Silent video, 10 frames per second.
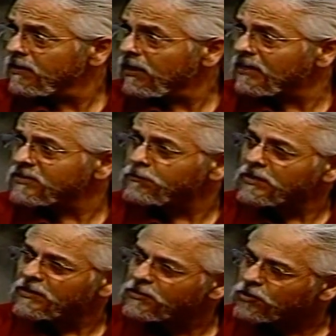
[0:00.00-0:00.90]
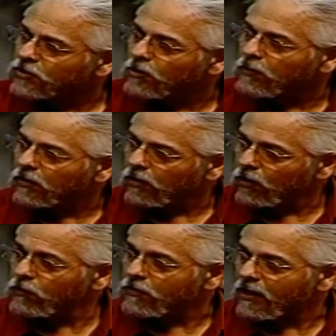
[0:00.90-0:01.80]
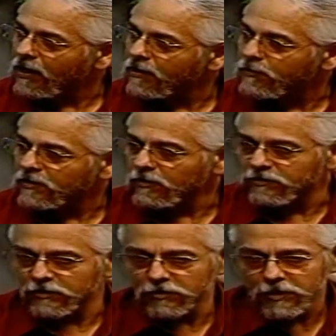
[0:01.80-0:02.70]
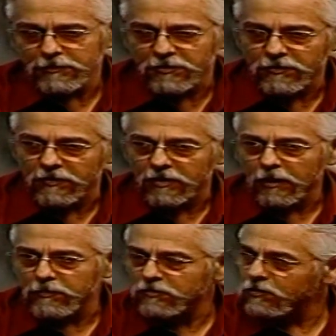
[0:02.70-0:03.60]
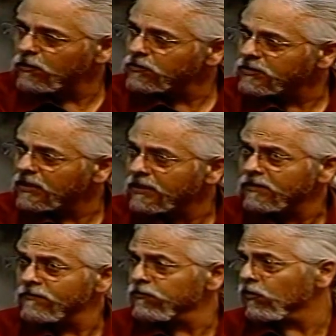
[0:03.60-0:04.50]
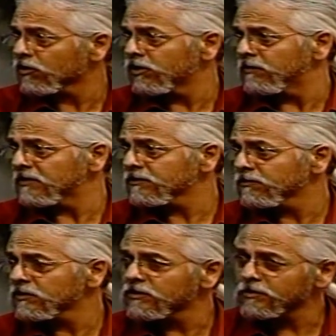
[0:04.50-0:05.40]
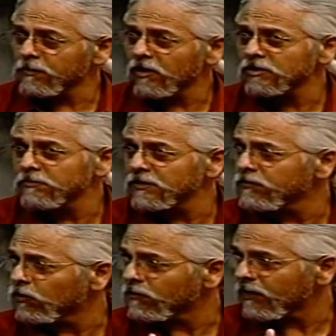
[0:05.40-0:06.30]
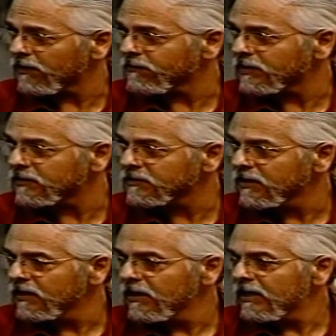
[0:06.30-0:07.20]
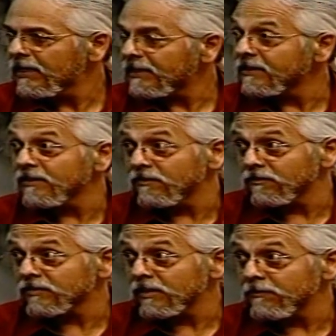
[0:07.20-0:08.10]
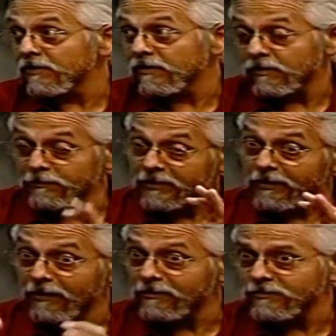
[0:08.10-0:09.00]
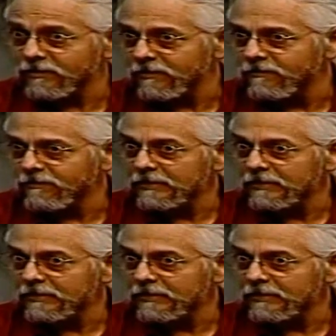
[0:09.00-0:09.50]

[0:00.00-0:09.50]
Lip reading: I said, but did you go below that? Because the descriptions on the Copper Scroll say 4 cubits, which is approximately 4 to 5 feet. And then he looked at me and got the big eyes and said,